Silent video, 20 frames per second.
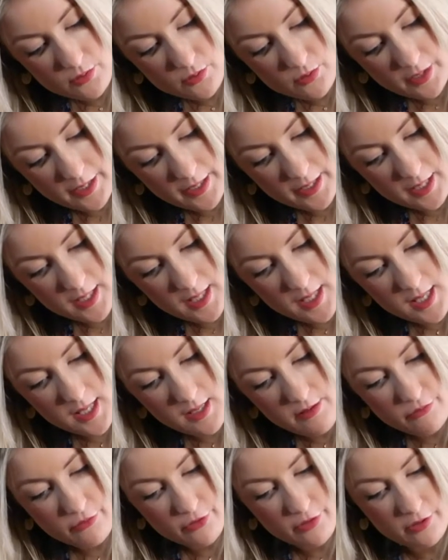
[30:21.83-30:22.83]
Like
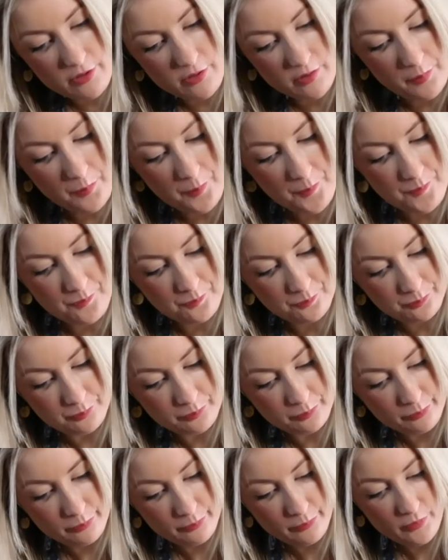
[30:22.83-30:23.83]
even
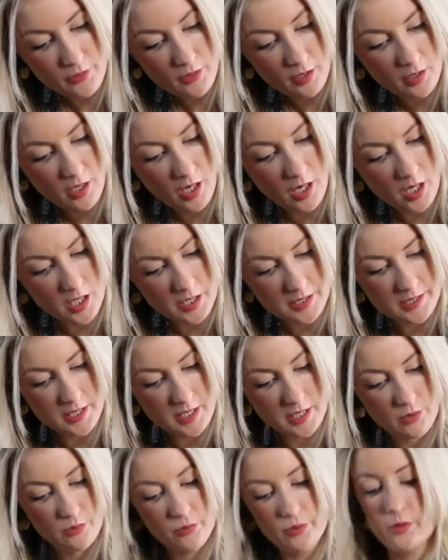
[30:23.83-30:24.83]

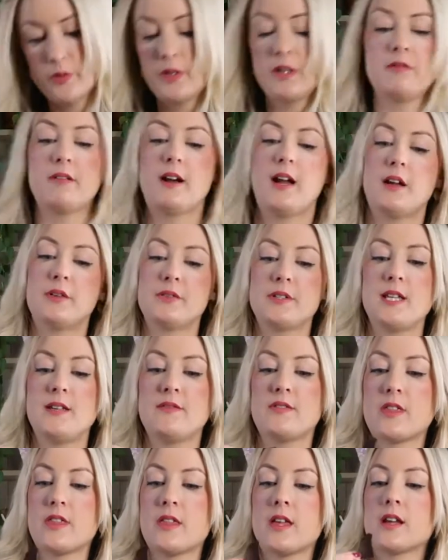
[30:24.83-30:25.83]
casting all the way around,
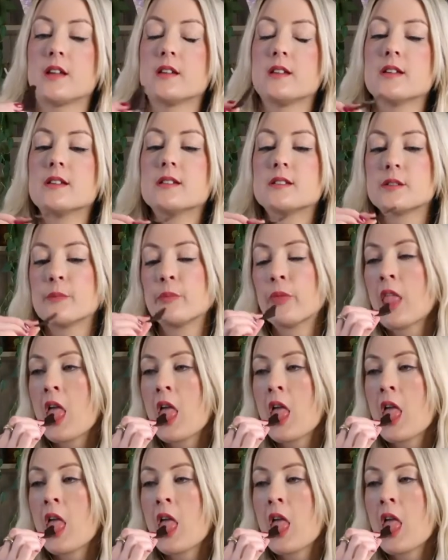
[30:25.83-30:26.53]
even thickness.